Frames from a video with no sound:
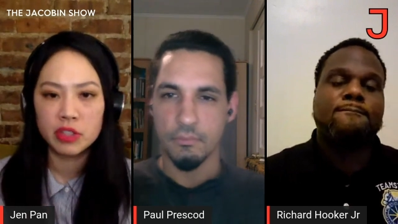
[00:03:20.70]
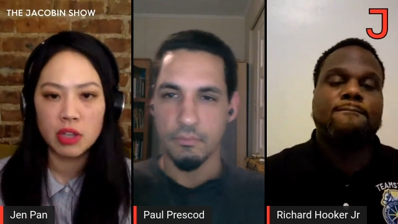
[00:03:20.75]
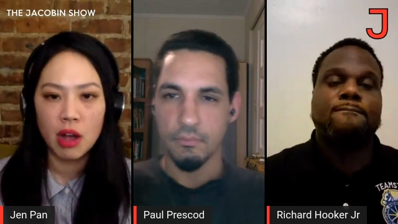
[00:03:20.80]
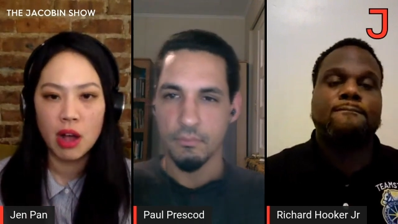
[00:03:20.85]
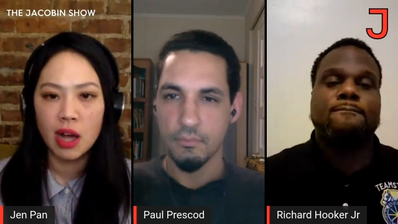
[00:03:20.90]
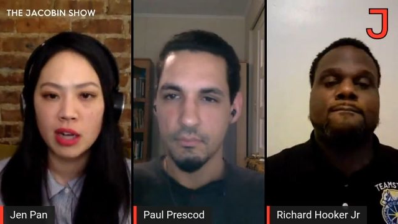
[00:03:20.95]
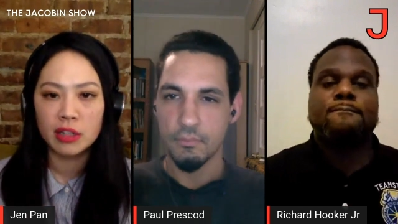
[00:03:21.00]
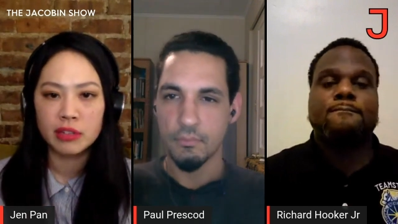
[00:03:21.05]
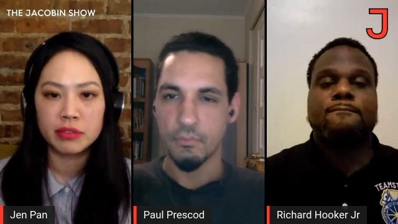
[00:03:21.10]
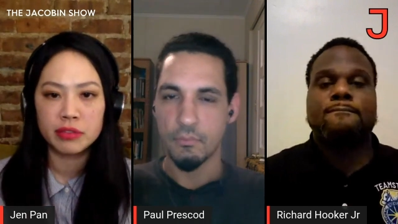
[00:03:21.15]

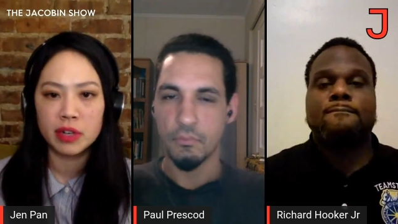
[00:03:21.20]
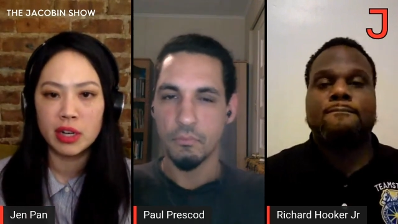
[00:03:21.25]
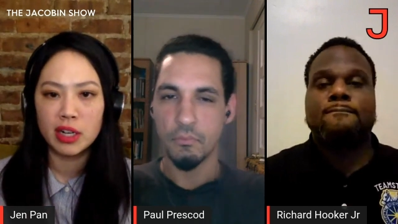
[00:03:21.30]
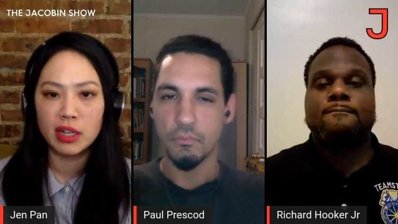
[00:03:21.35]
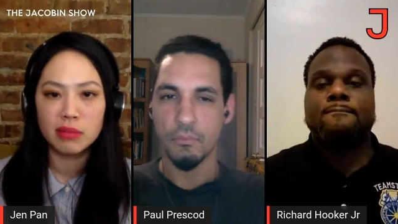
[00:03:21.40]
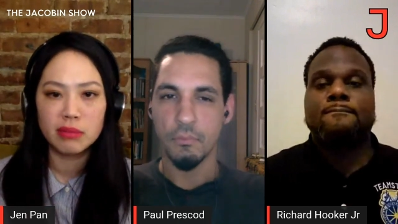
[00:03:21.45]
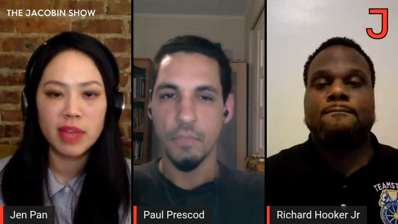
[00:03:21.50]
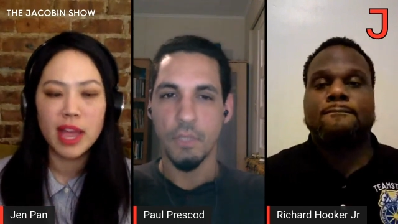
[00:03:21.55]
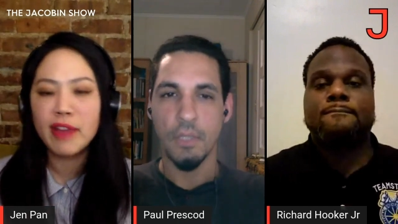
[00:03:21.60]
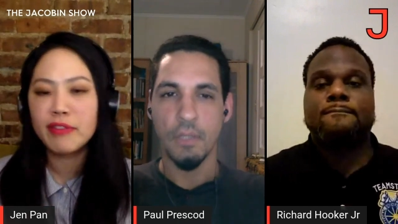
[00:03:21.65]
Speaker 1: talk
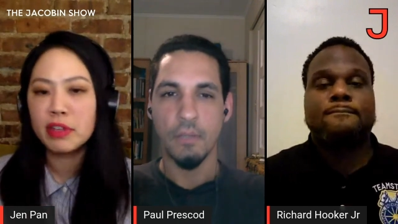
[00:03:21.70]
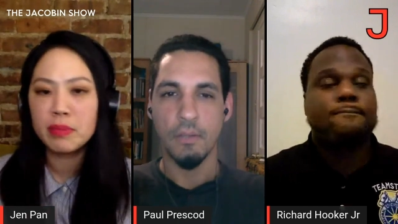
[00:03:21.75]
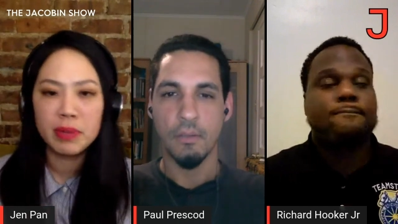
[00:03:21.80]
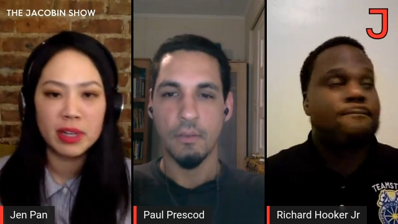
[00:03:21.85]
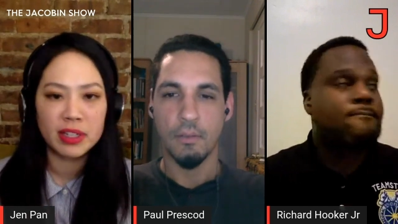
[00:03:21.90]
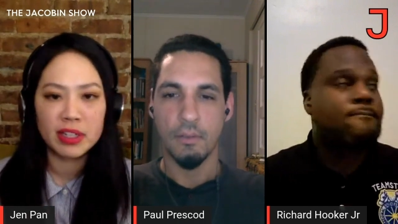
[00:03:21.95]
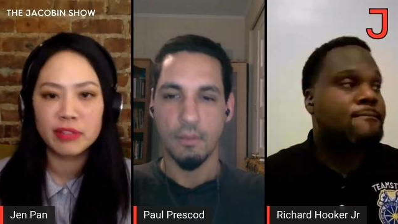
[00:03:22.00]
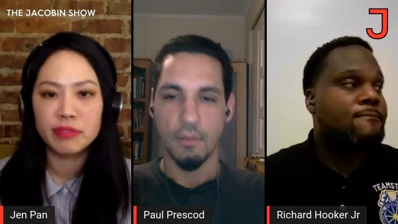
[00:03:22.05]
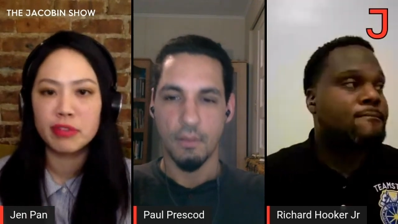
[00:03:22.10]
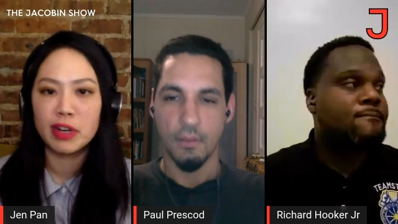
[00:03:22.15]
from
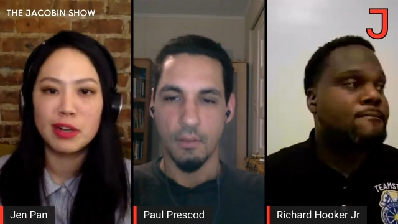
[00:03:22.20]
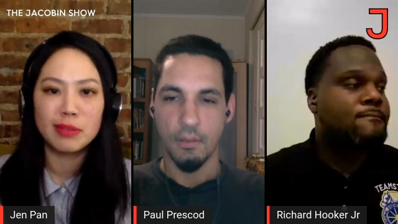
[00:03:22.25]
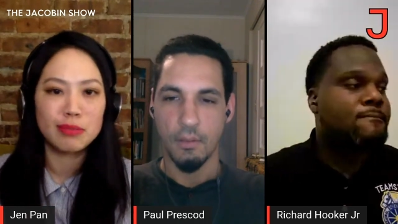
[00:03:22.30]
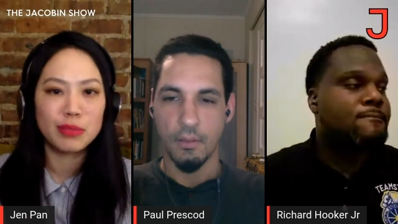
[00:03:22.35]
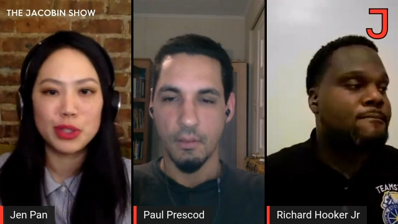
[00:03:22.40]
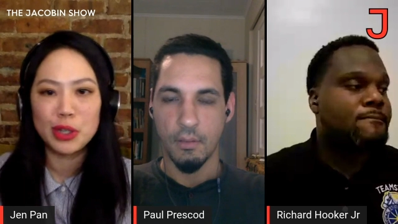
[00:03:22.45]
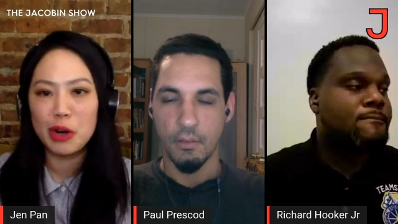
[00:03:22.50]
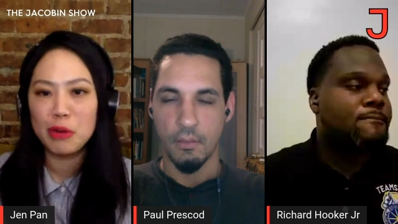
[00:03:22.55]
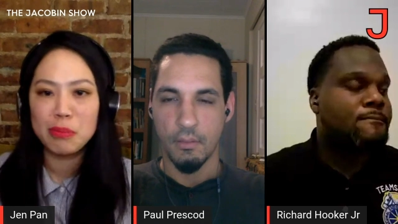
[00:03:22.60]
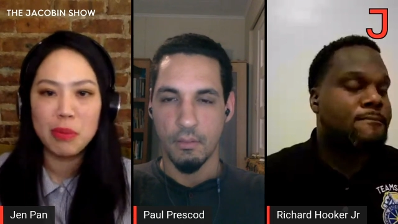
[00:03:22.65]
everybody, from, you
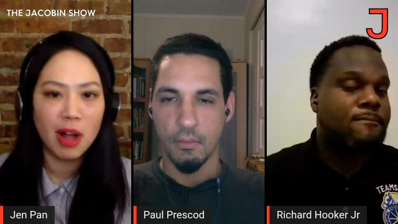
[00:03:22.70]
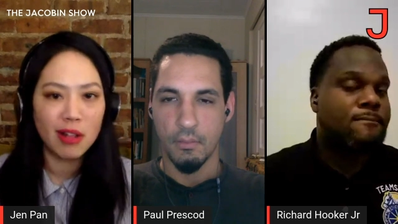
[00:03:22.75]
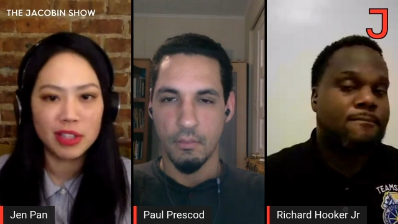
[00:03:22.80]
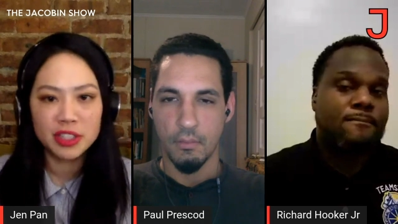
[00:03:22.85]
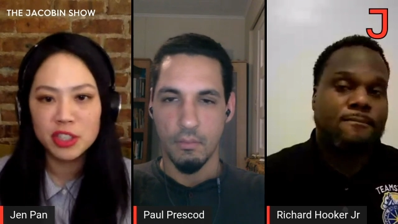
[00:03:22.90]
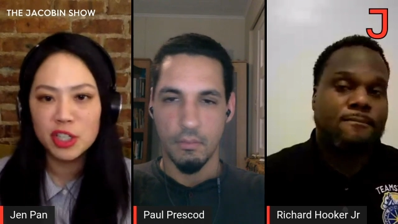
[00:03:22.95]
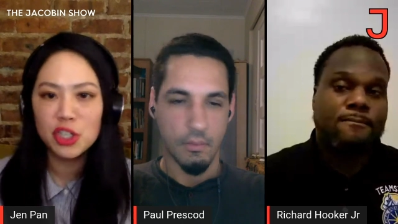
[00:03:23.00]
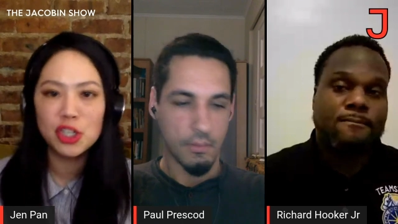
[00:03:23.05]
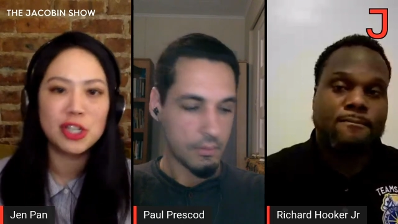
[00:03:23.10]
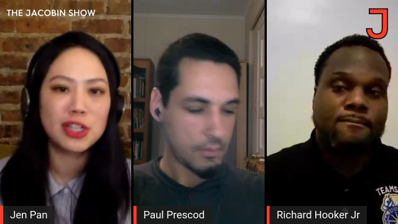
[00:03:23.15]
know,
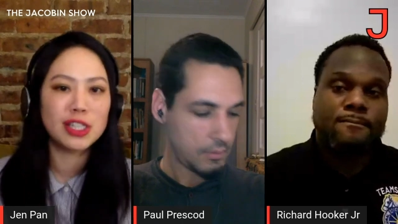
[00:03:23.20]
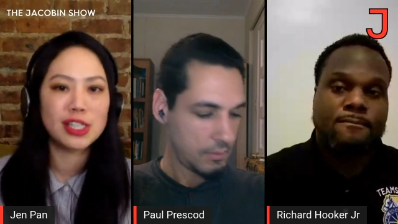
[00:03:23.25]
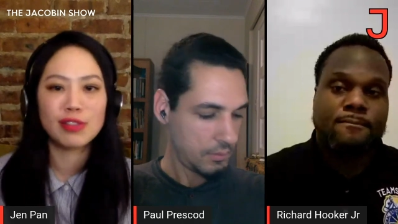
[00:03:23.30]
politicians,